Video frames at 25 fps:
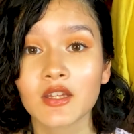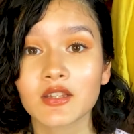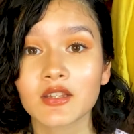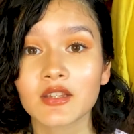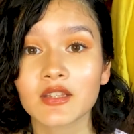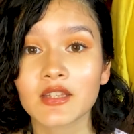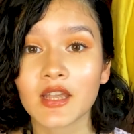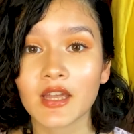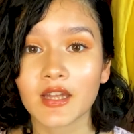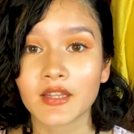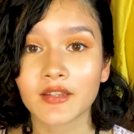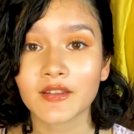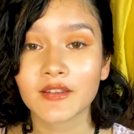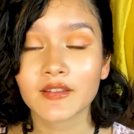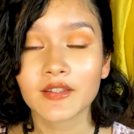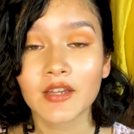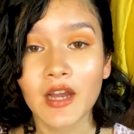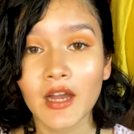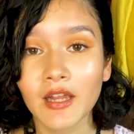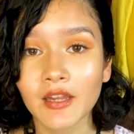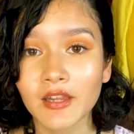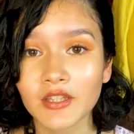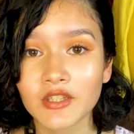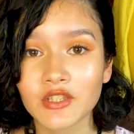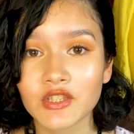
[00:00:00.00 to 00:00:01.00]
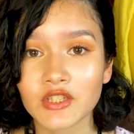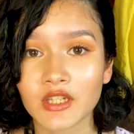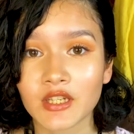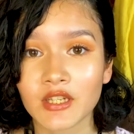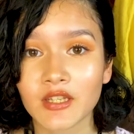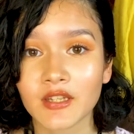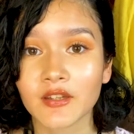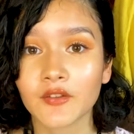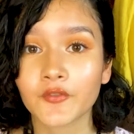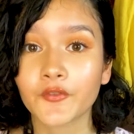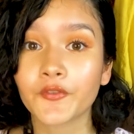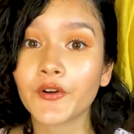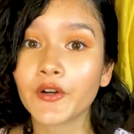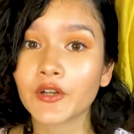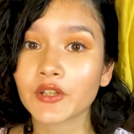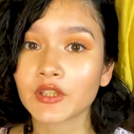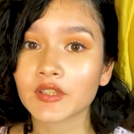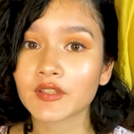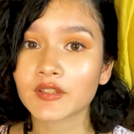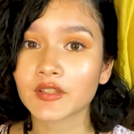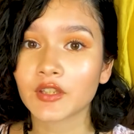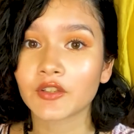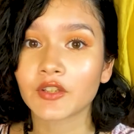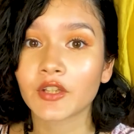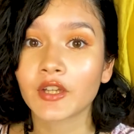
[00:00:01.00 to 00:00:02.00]
dance colleges
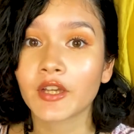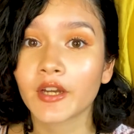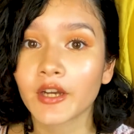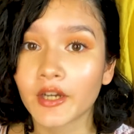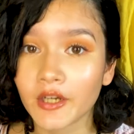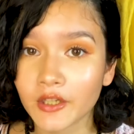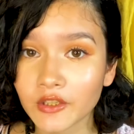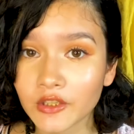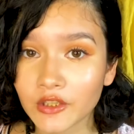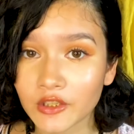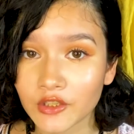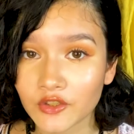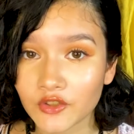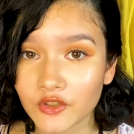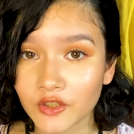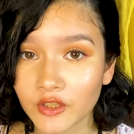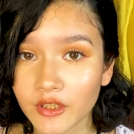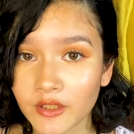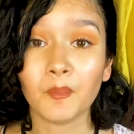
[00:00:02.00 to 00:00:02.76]
focus on the artistry.